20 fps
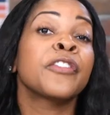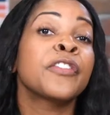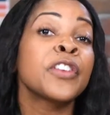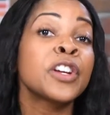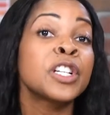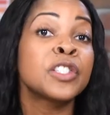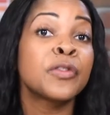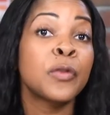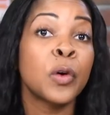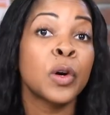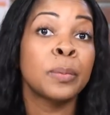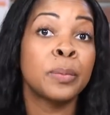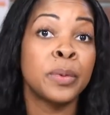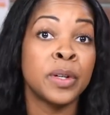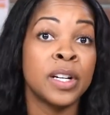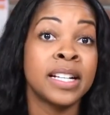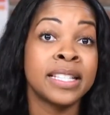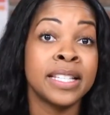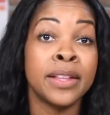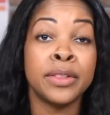first 4
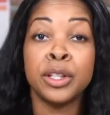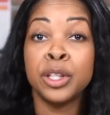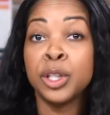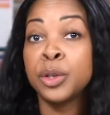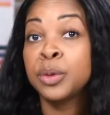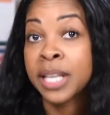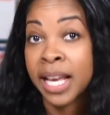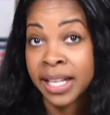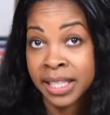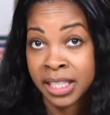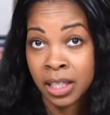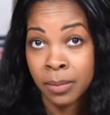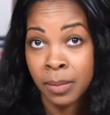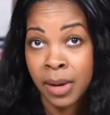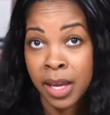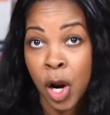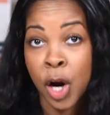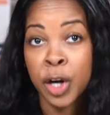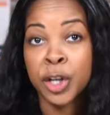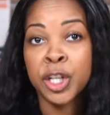books in the New
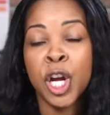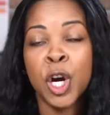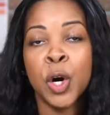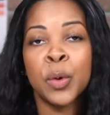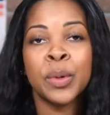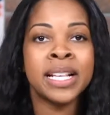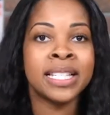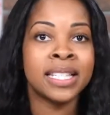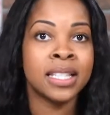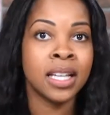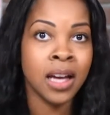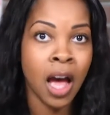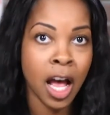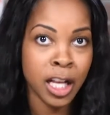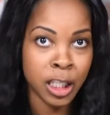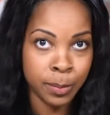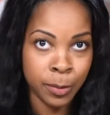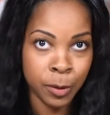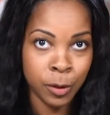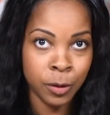Testament are known as the
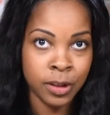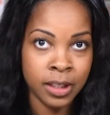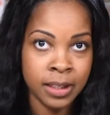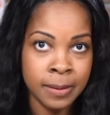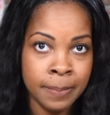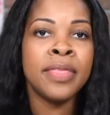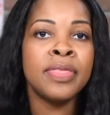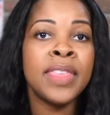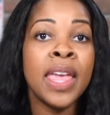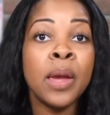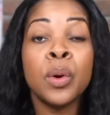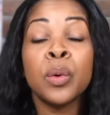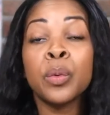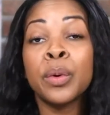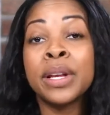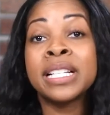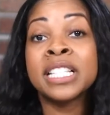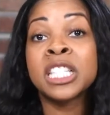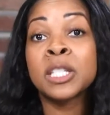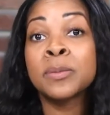Gospels, and they were
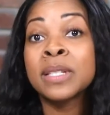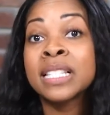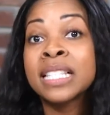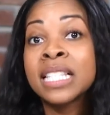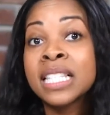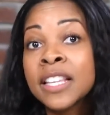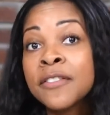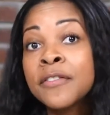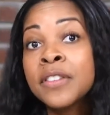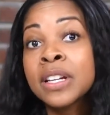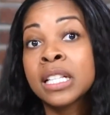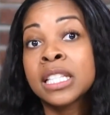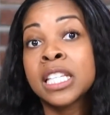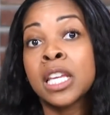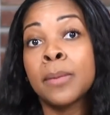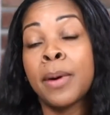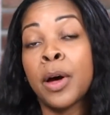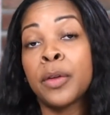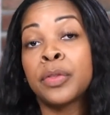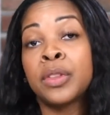written specifically
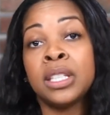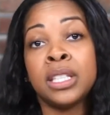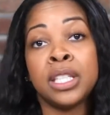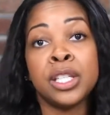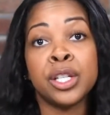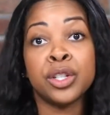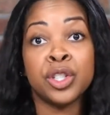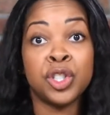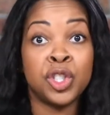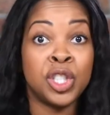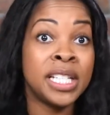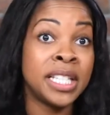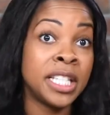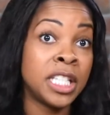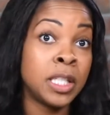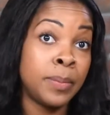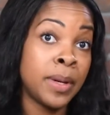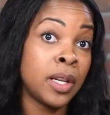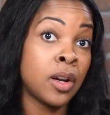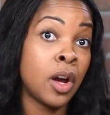about the years
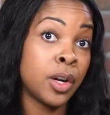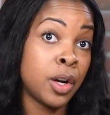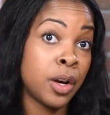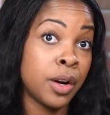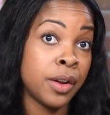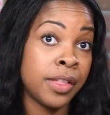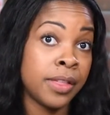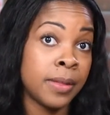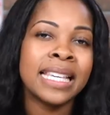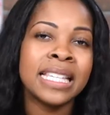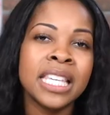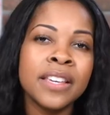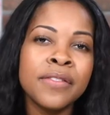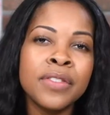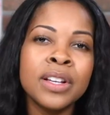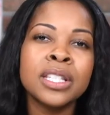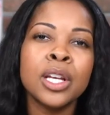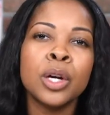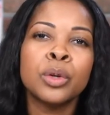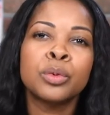Jesus spent on earth. They give
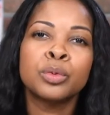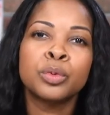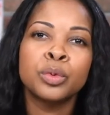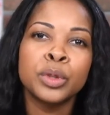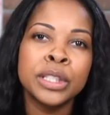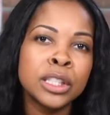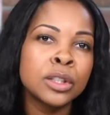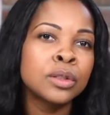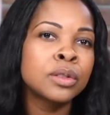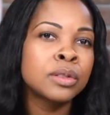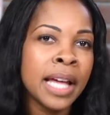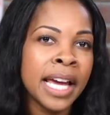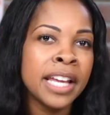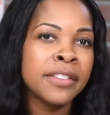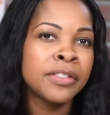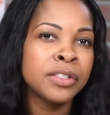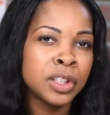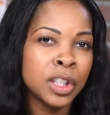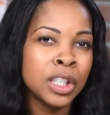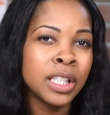us a
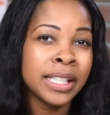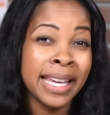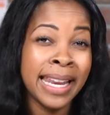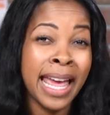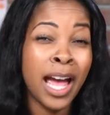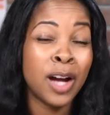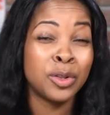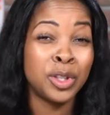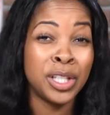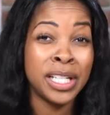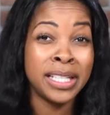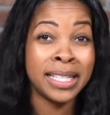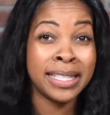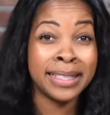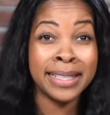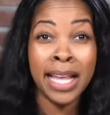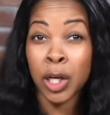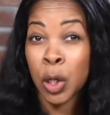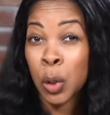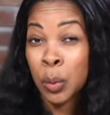real-life look at how Jesus
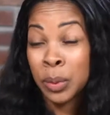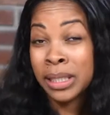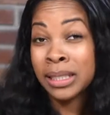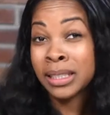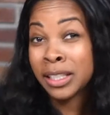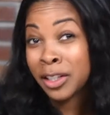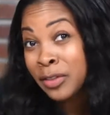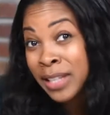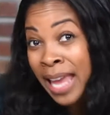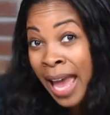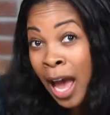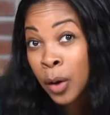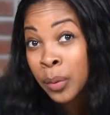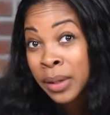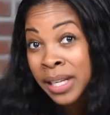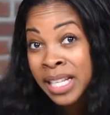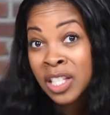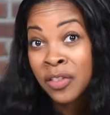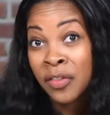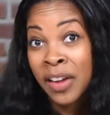not only lived out
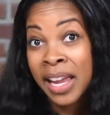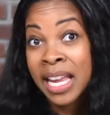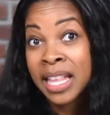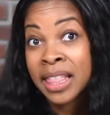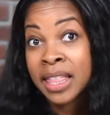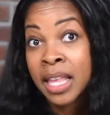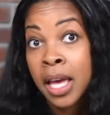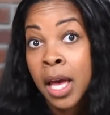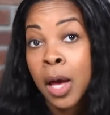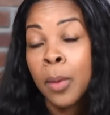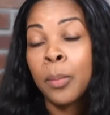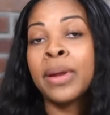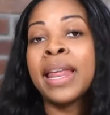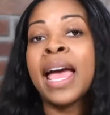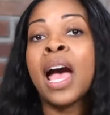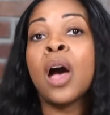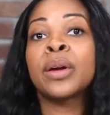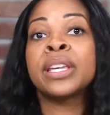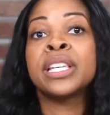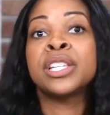his faith, but
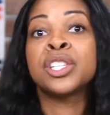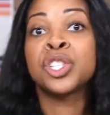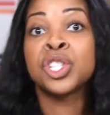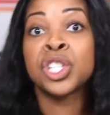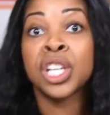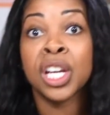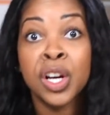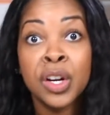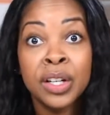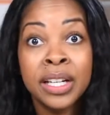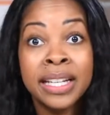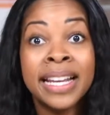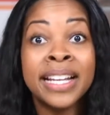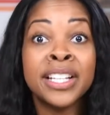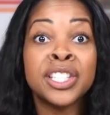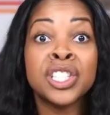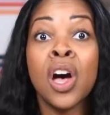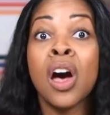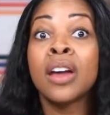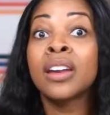how he shared it
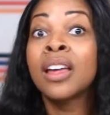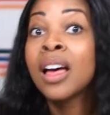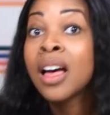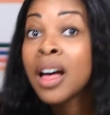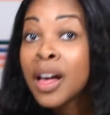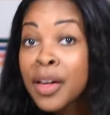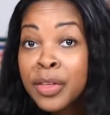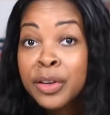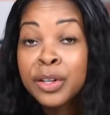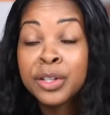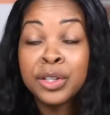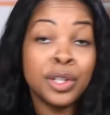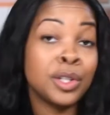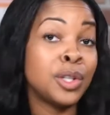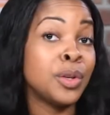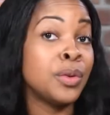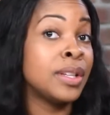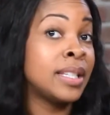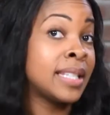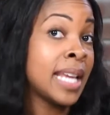and taught others to
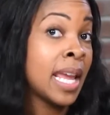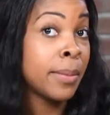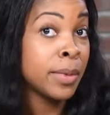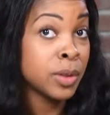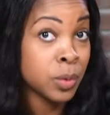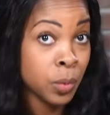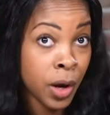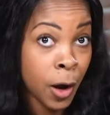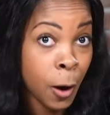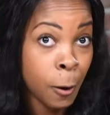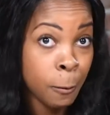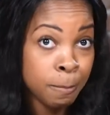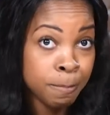do the same as well.